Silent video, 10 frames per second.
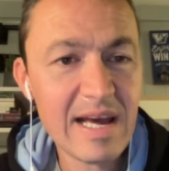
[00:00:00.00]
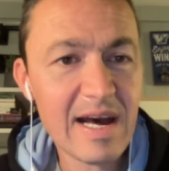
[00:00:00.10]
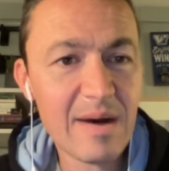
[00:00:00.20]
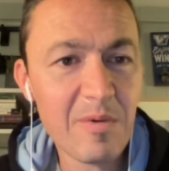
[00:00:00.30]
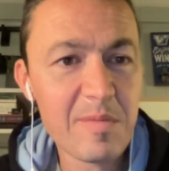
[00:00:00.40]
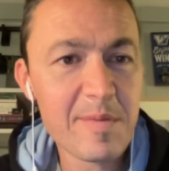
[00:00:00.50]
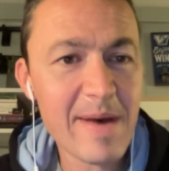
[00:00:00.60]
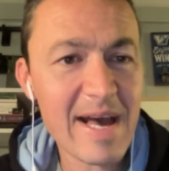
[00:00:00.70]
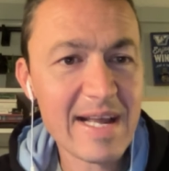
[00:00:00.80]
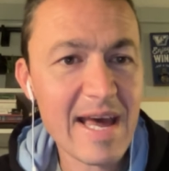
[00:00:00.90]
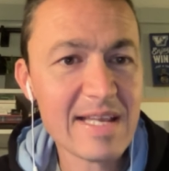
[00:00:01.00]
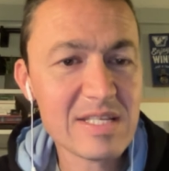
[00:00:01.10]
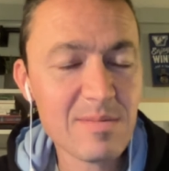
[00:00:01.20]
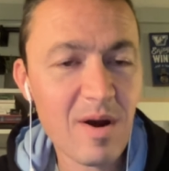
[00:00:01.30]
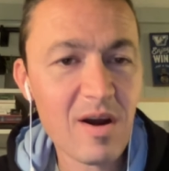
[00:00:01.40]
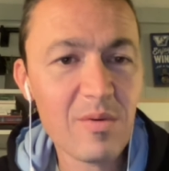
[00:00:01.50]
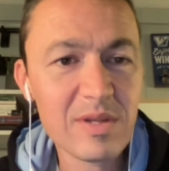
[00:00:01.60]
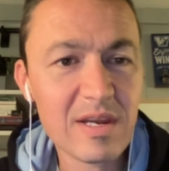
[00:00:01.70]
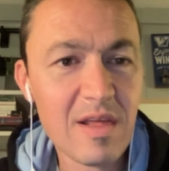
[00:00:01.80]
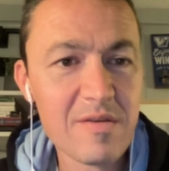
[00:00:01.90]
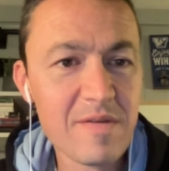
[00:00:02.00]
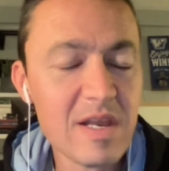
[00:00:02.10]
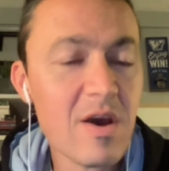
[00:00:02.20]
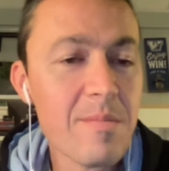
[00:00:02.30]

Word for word: Uh, we'll be back at it tomorrow with another video.